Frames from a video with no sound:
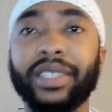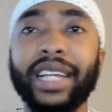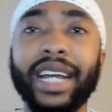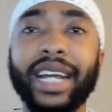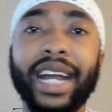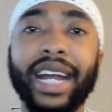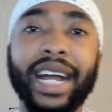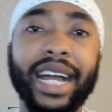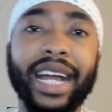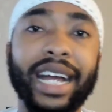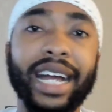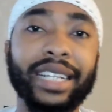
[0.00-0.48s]

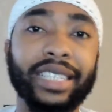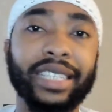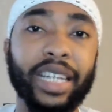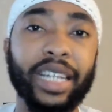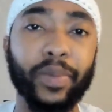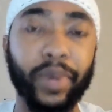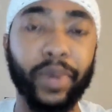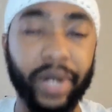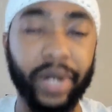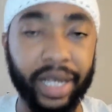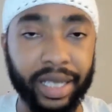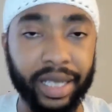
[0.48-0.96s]
Then I got
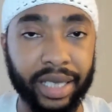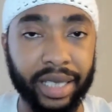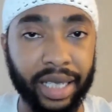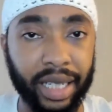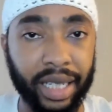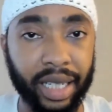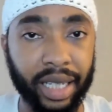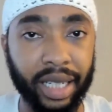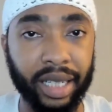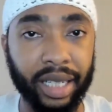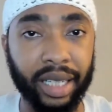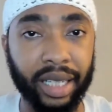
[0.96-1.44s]
deeper into
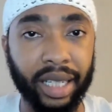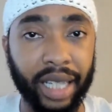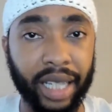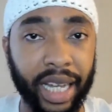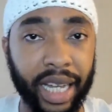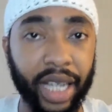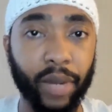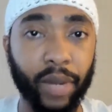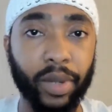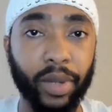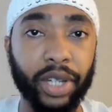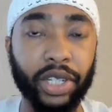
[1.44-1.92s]
the
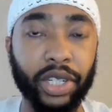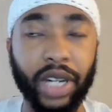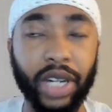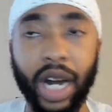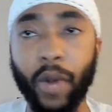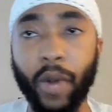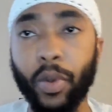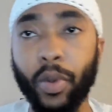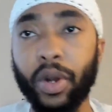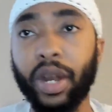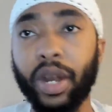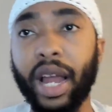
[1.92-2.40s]
language and
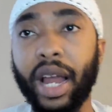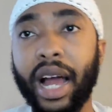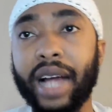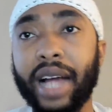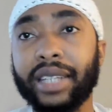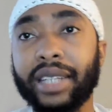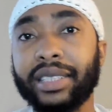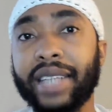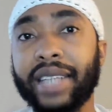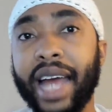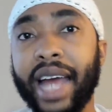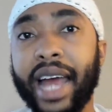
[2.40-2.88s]
I
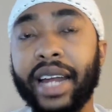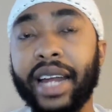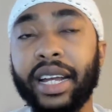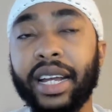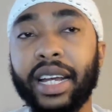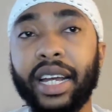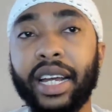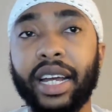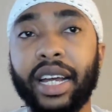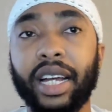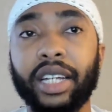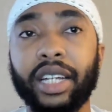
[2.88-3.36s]
realized that
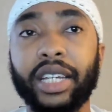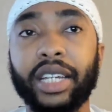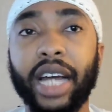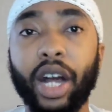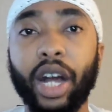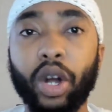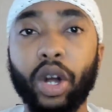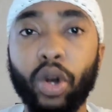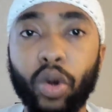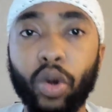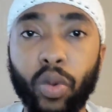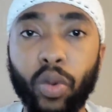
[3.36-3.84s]

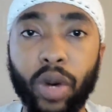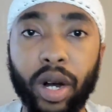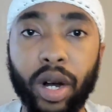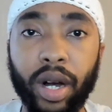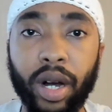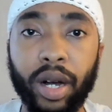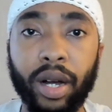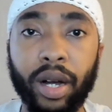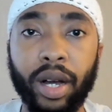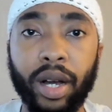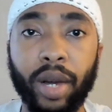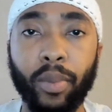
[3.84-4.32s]

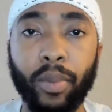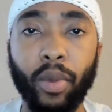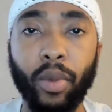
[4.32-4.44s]
Yahuwah,